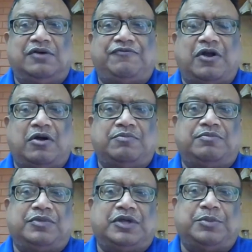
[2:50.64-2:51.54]

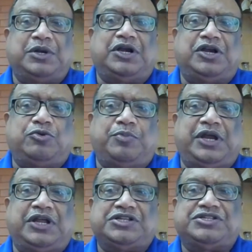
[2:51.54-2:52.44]
from ability to
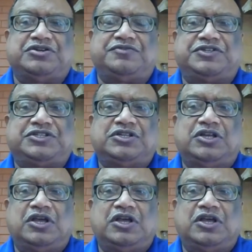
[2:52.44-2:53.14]
bring in a service.